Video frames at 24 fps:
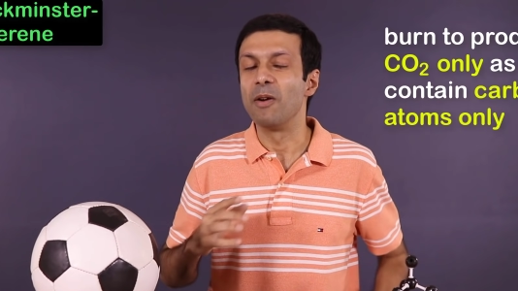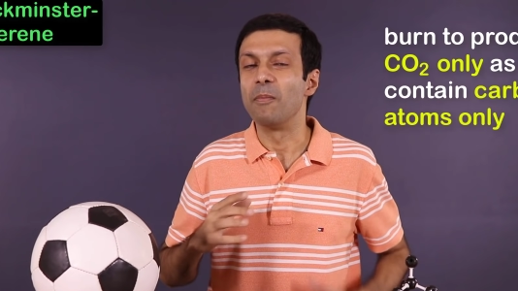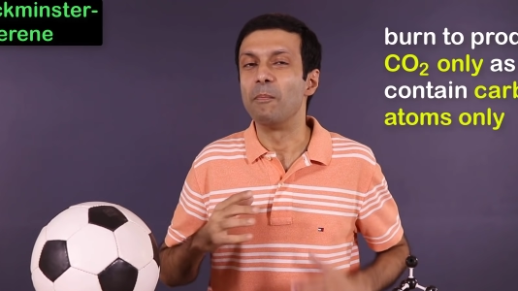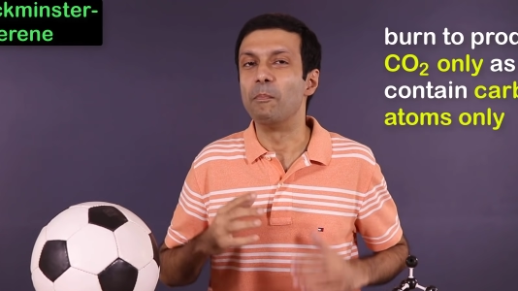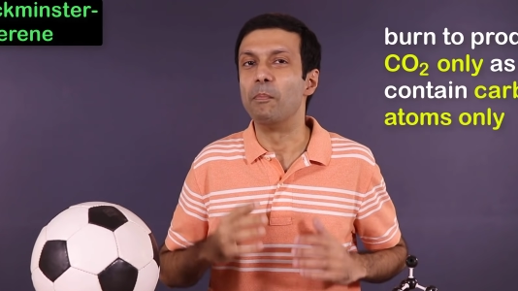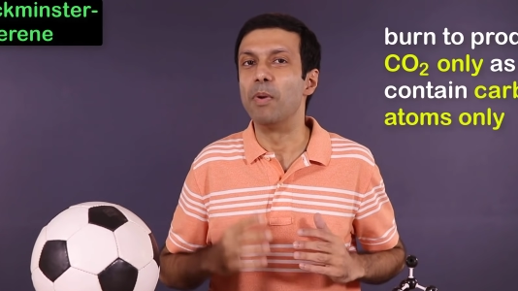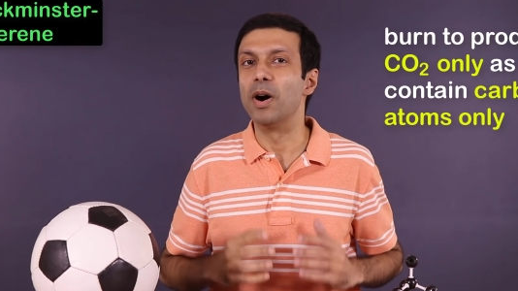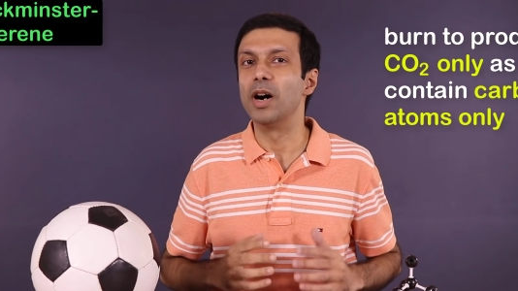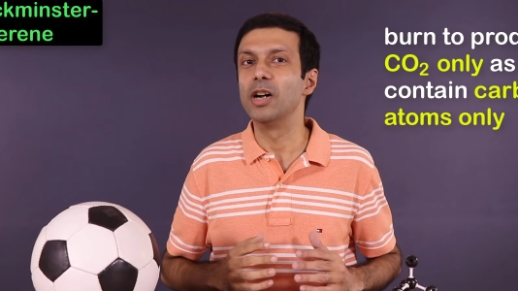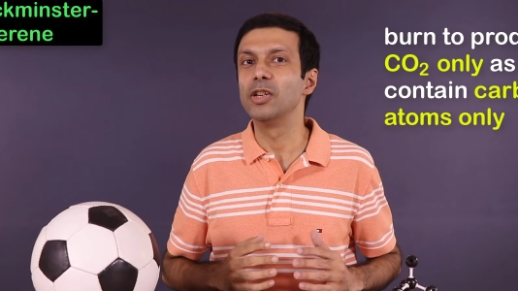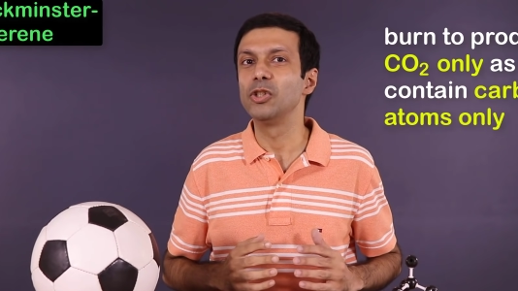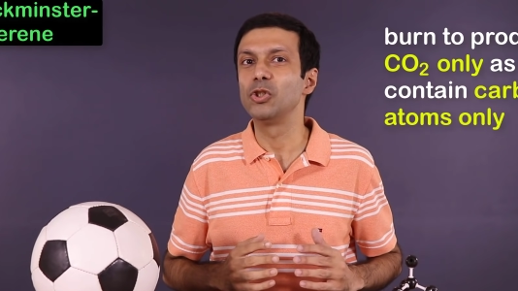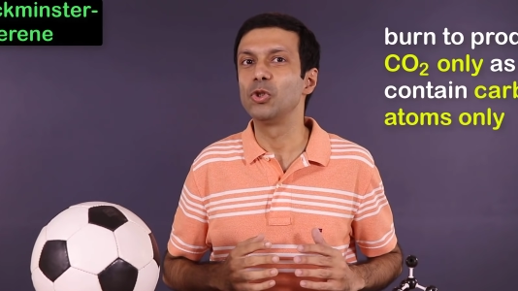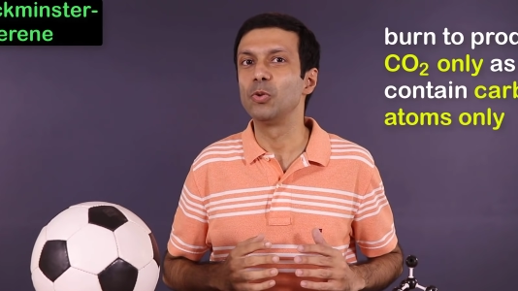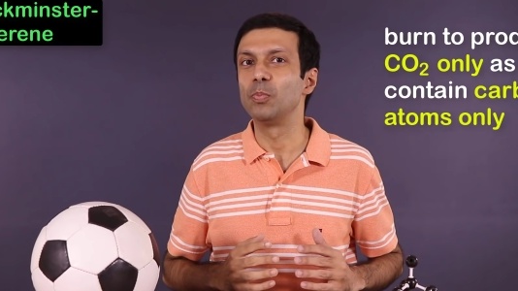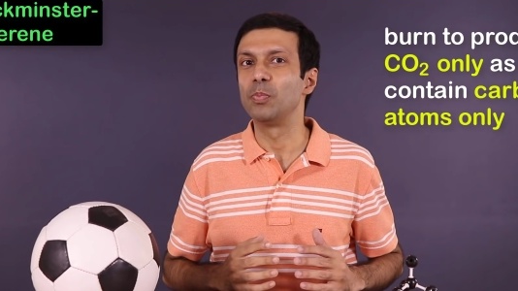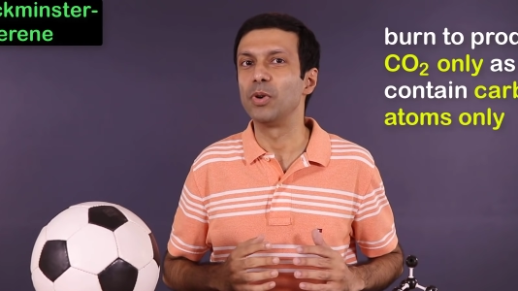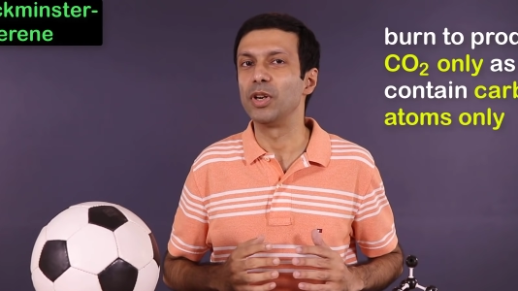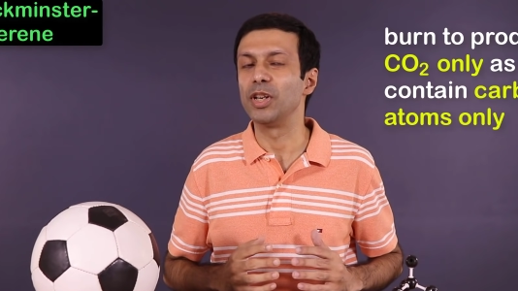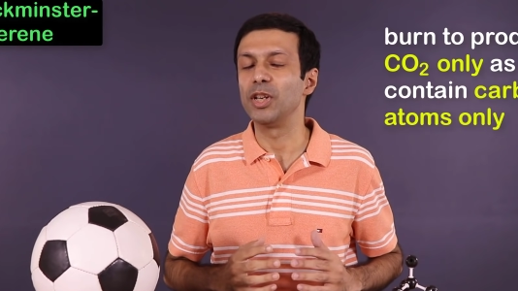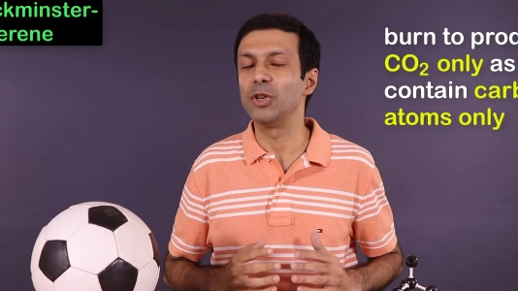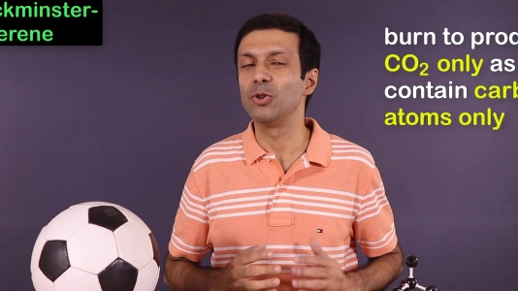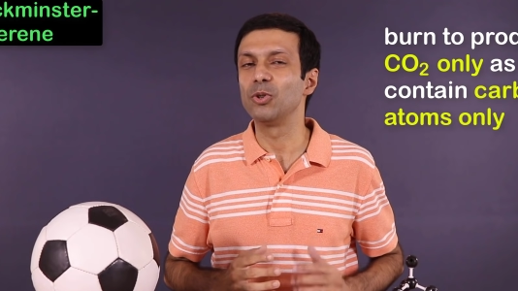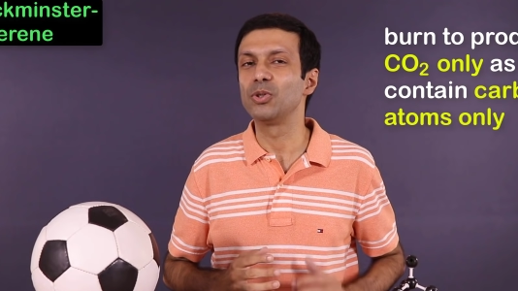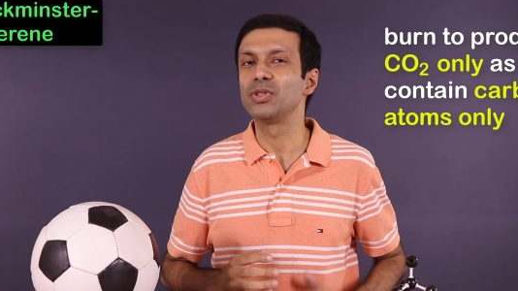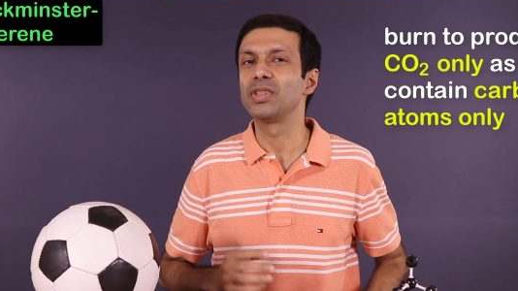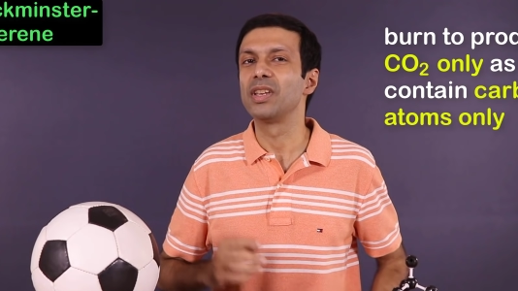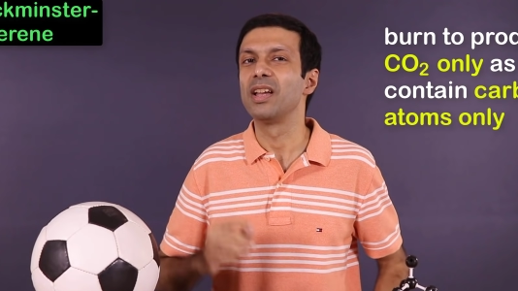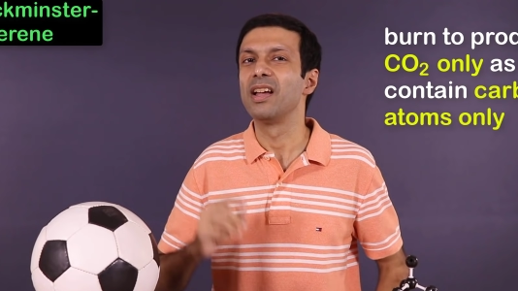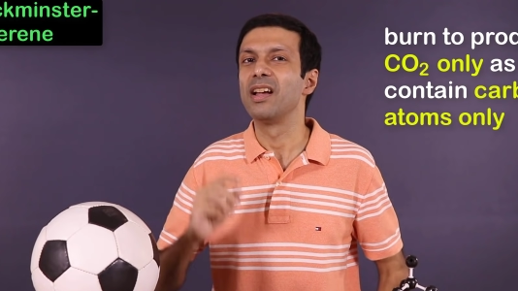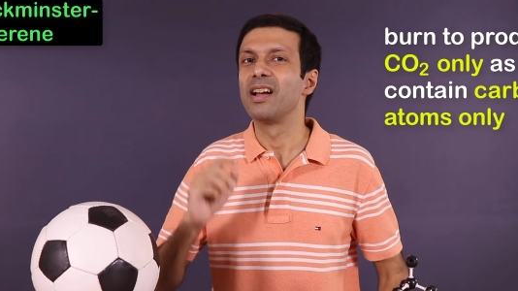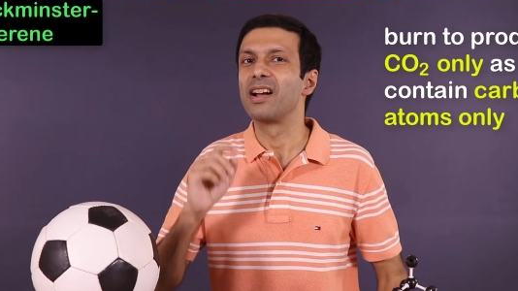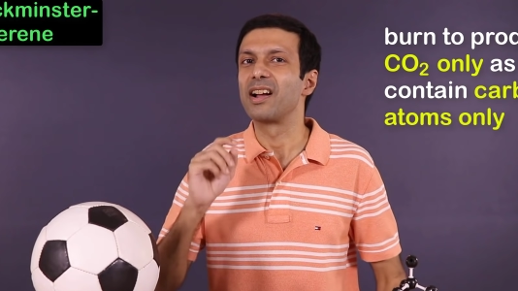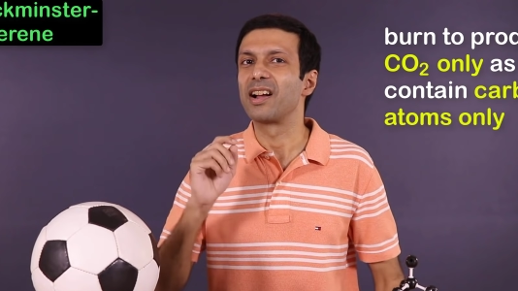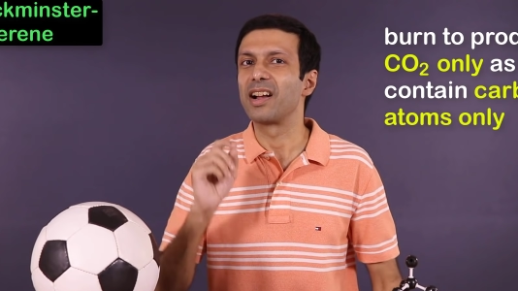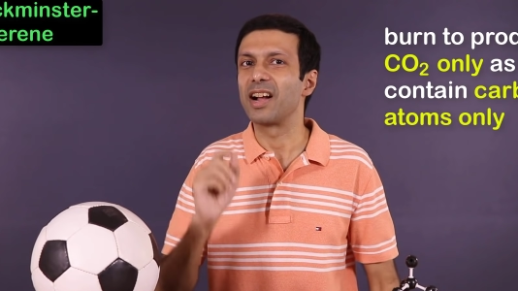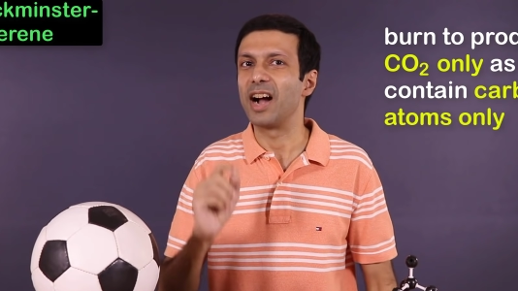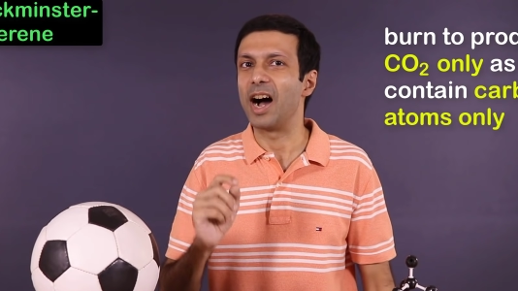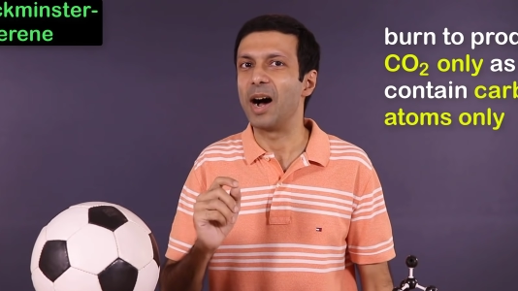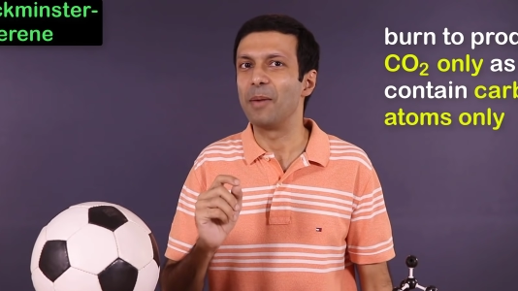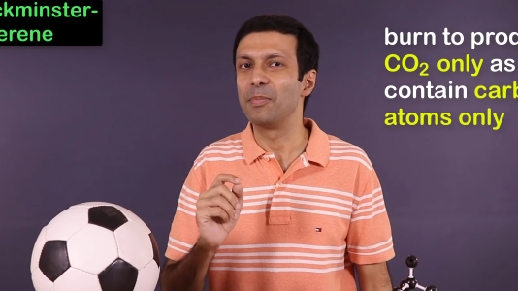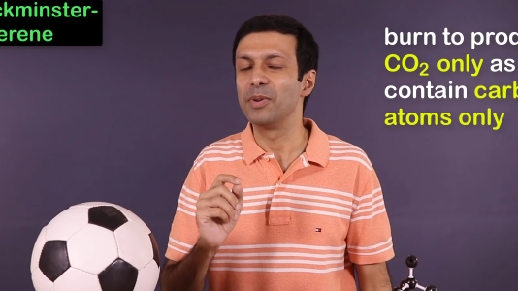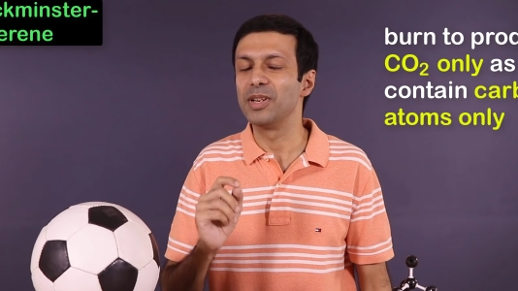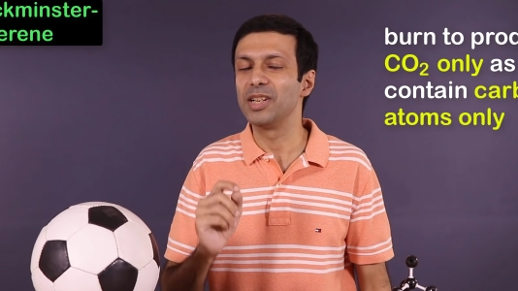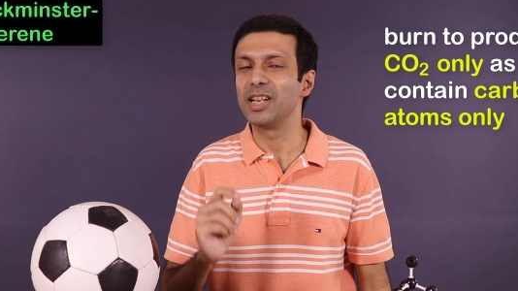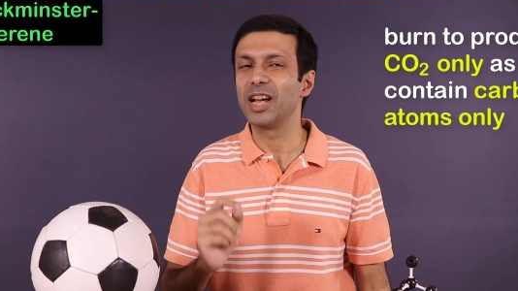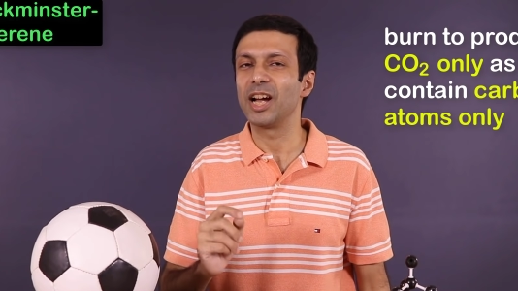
burn to produce carbon